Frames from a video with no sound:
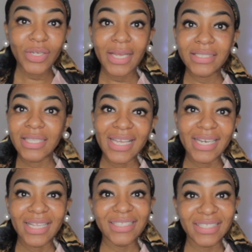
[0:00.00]
guys,
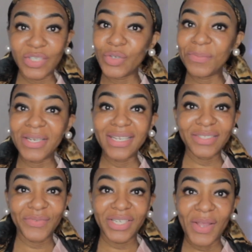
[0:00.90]
and I'll see you in my
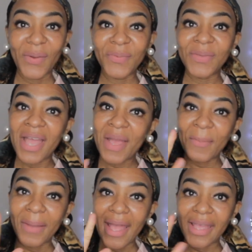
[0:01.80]
next video.
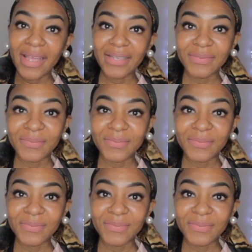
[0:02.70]
Bye!